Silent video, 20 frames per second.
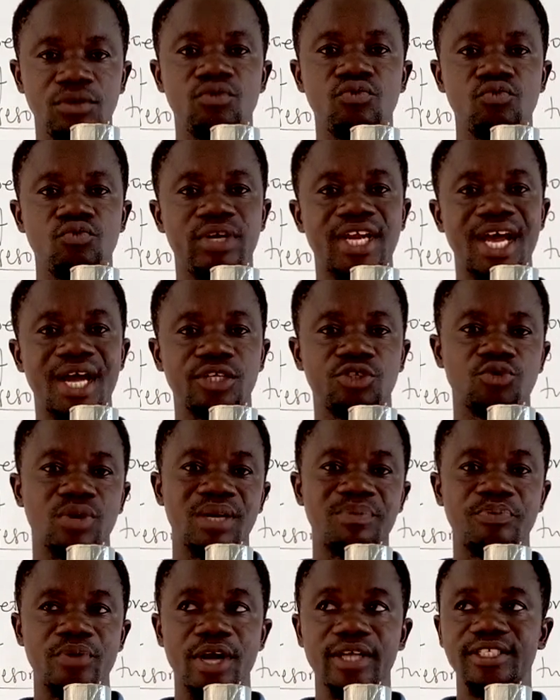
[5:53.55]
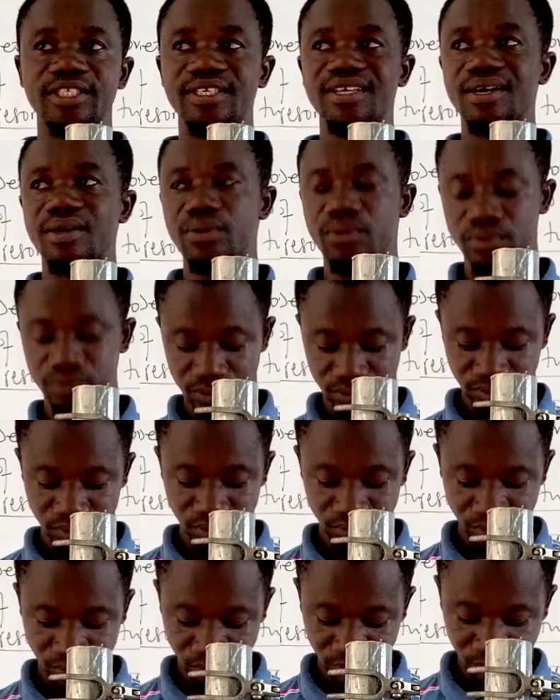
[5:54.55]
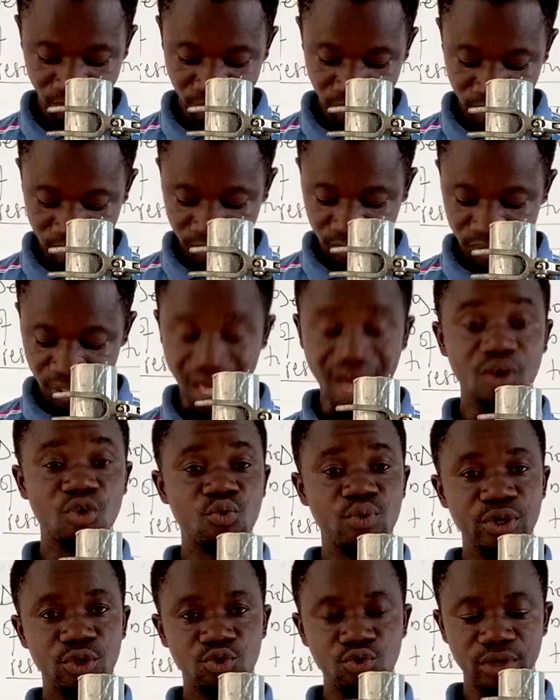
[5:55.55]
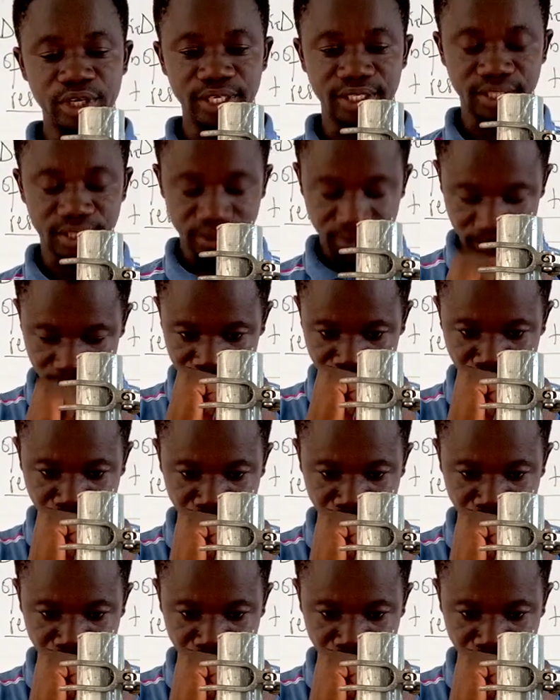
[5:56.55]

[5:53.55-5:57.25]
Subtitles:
with the actual practical. How do we do this?